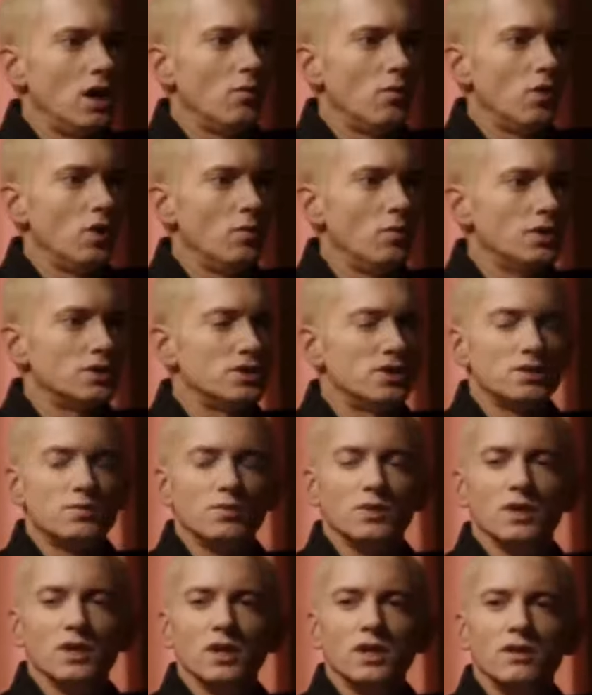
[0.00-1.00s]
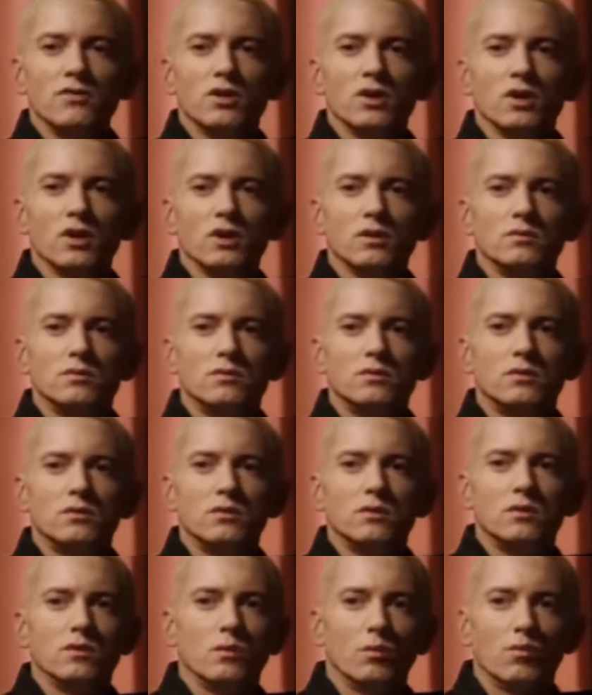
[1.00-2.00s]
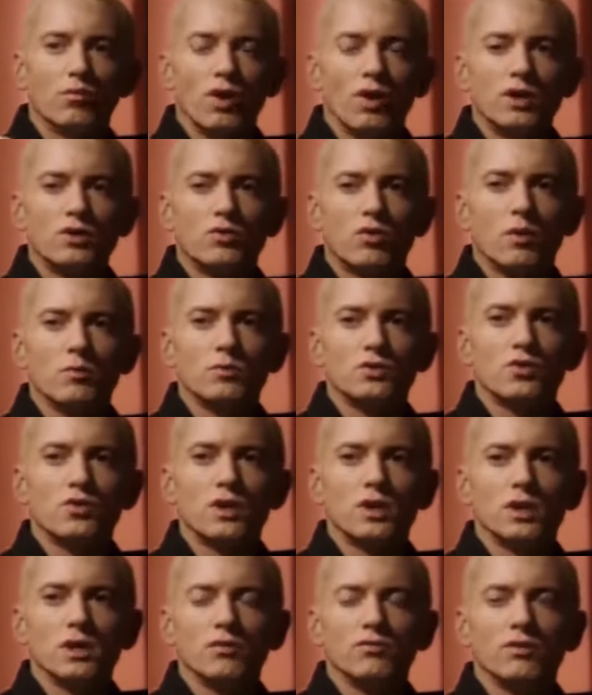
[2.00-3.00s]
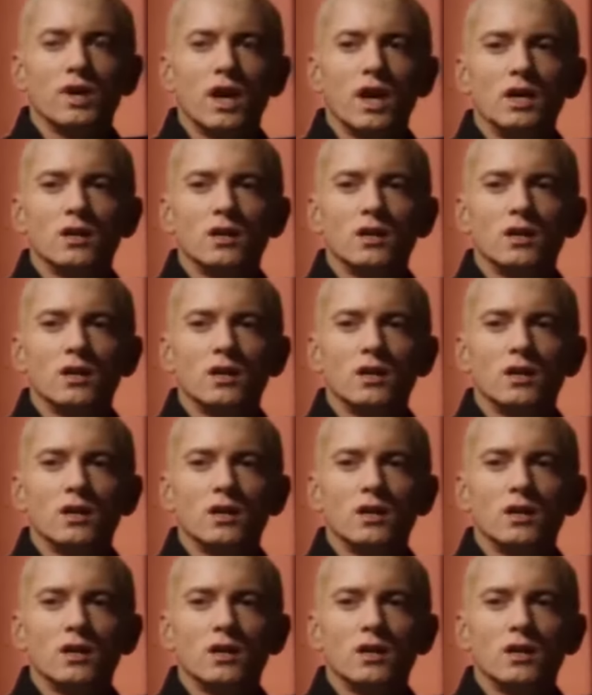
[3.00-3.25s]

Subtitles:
I pretty much just been leaving a breadcrumb trail of